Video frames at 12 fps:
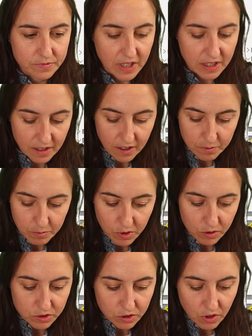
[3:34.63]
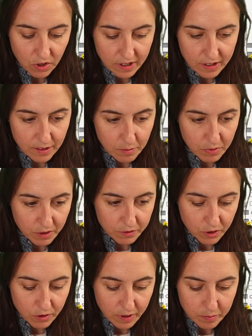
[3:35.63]
and I'm going to call it number of
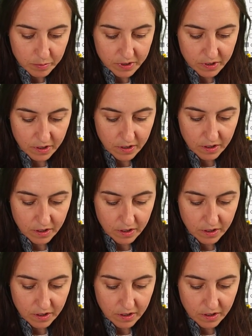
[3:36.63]
trips.